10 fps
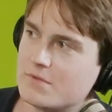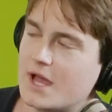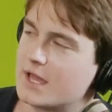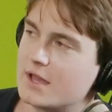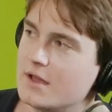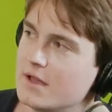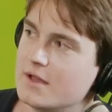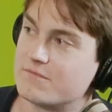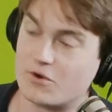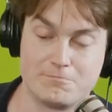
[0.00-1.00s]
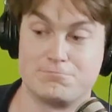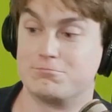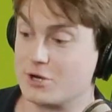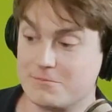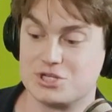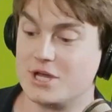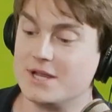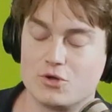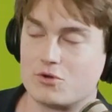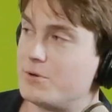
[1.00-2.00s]
like for pretty much any
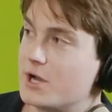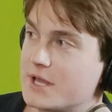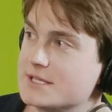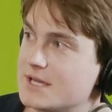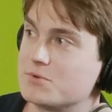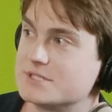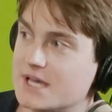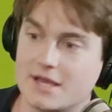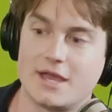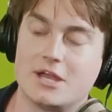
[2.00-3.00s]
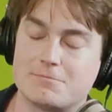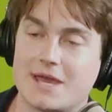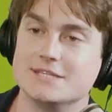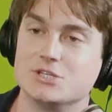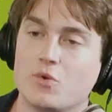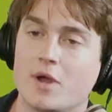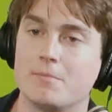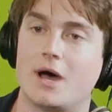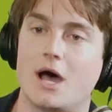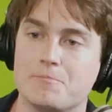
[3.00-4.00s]
local podcast, I would say, hit up KZUM.
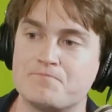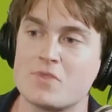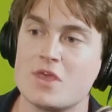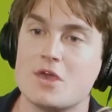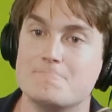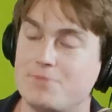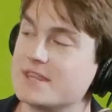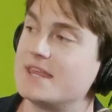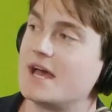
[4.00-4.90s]
But